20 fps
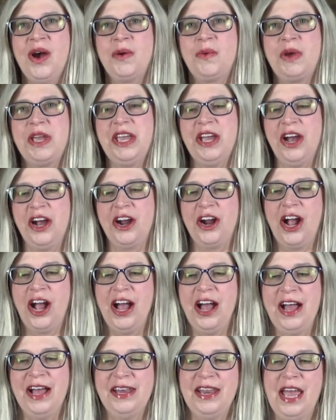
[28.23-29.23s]
We are
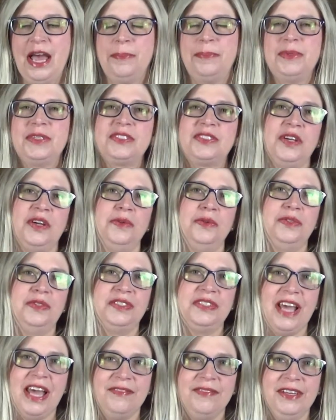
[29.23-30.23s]
on episode
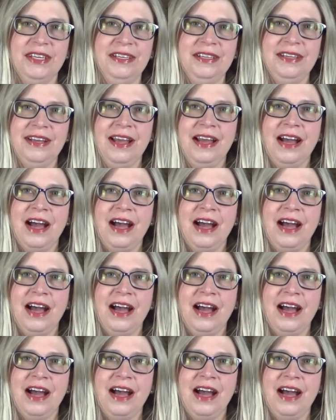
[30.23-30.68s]
7